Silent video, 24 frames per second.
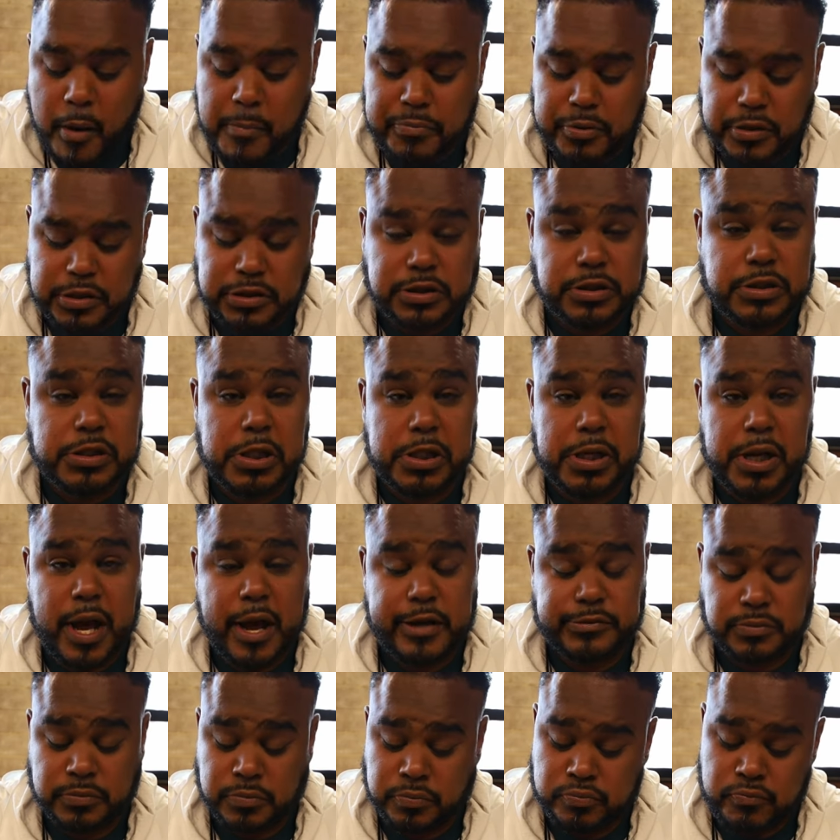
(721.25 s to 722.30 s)
Pretty good. They
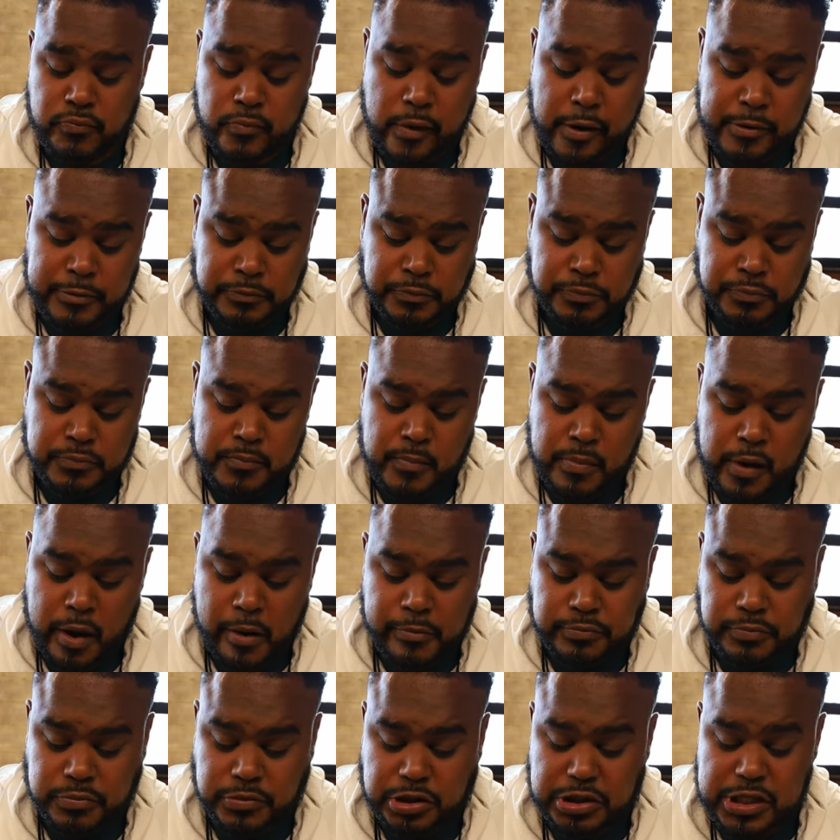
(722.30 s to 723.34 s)
got some
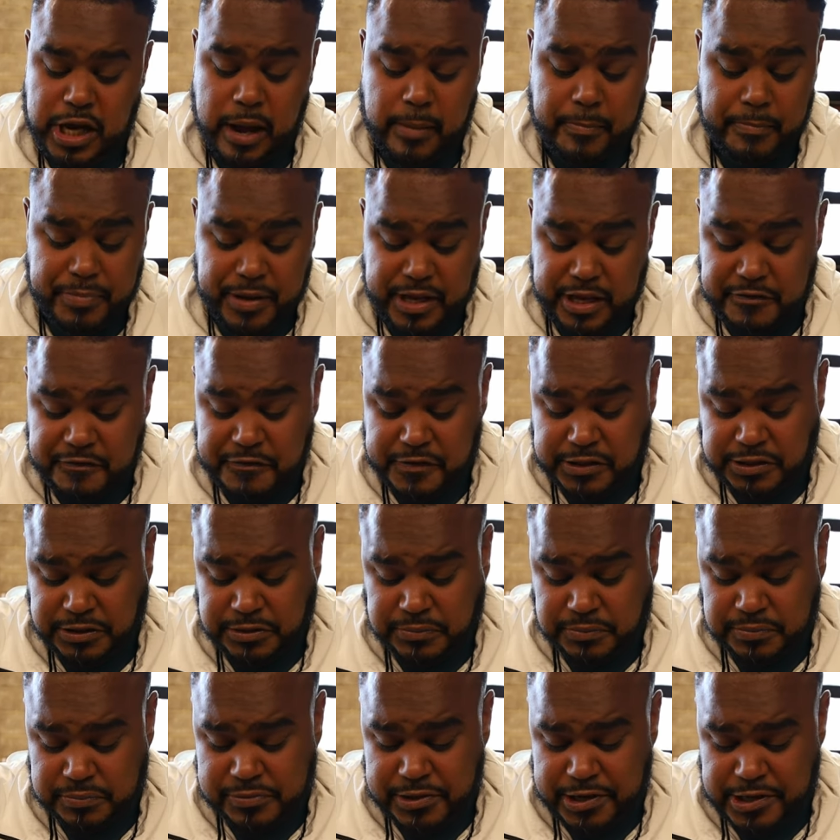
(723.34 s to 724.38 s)
chopped beef in
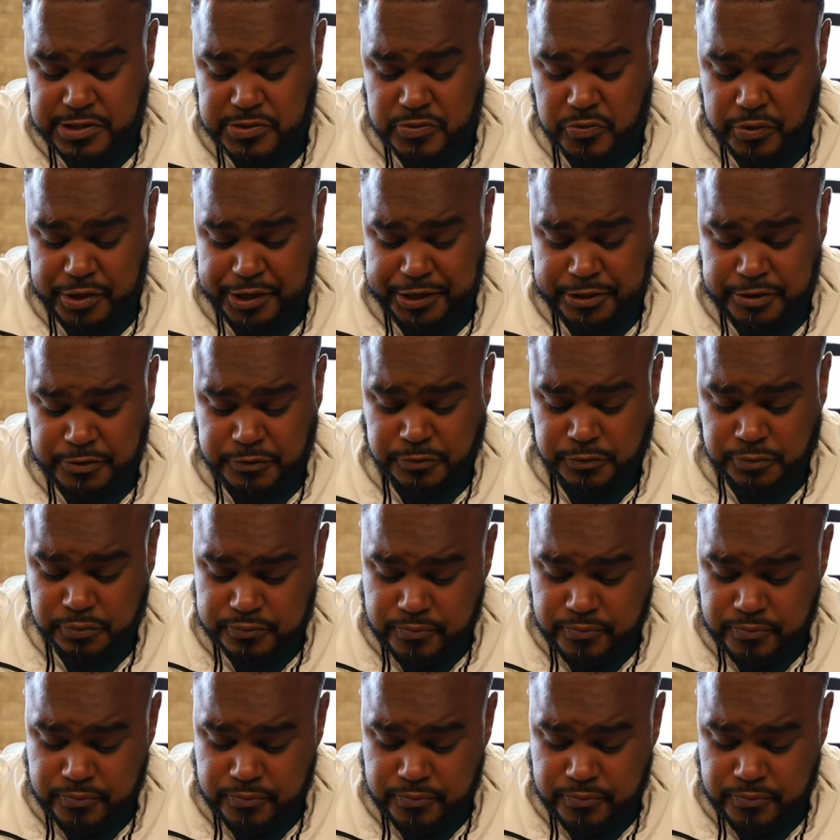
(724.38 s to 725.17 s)
them as well.